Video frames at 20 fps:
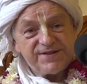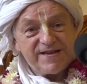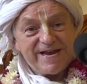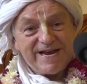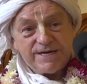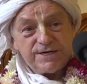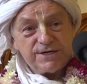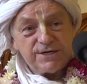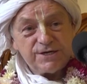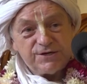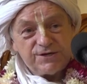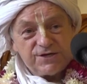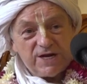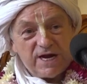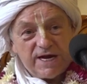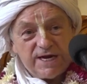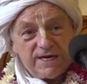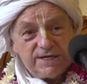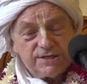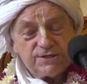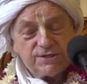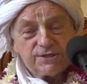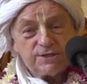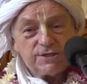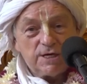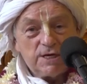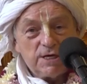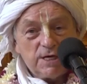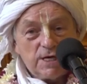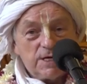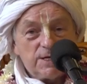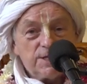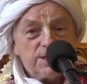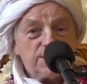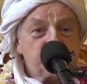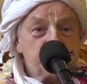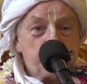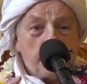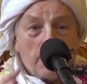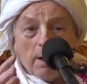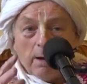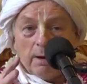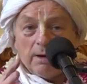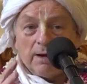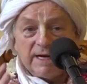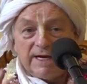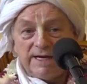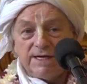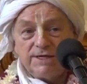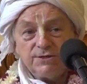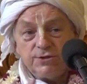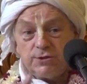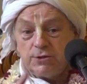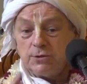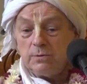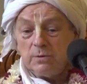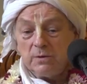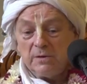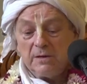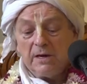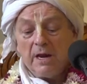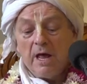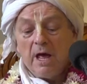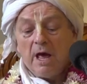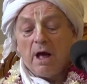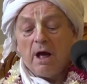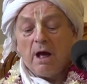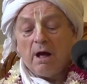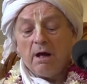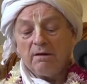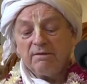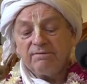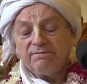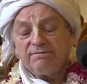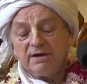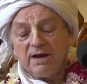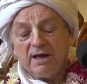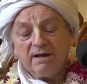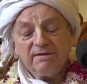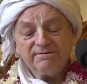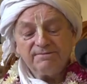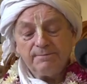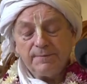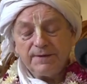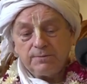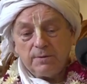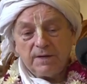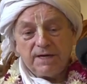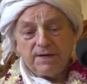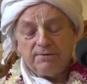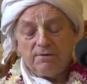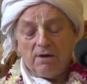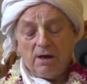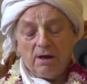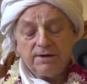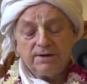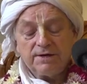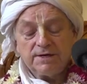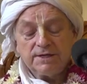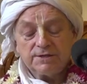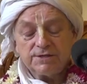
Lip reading: the interchange, the sparkling jewel of love between Radha and